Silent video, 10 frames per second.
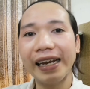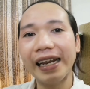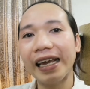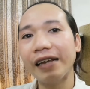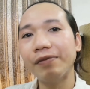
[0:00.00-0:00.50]

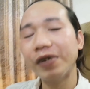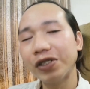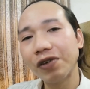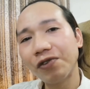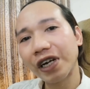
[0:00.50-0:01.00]
And then,
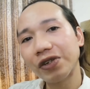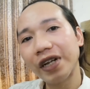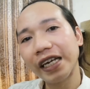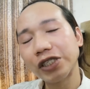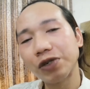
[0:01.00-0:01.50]
please don't forget
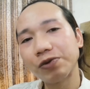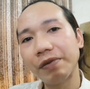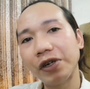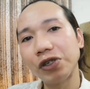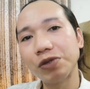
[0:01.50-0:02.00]
to like and
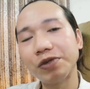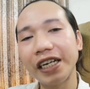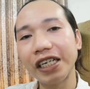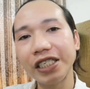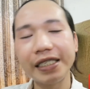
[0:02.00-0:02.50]
subscribe my
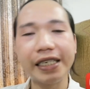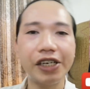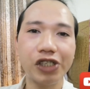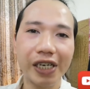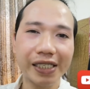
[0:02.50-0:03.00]
YouTube channel. This is
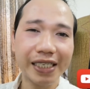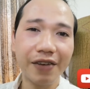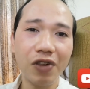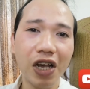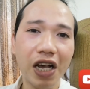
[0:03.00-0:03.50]
RJ
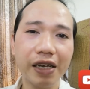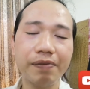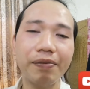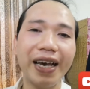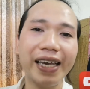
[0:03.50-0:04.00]
Garcia
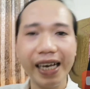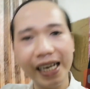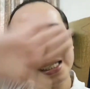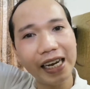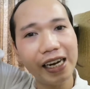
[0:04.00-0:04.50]
Vlog. Bye,
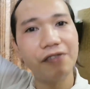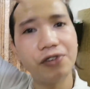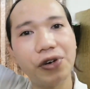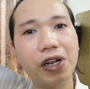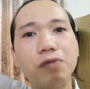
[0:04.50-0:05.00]
guys. I
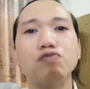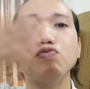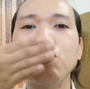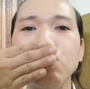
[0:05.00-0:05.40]
love you all.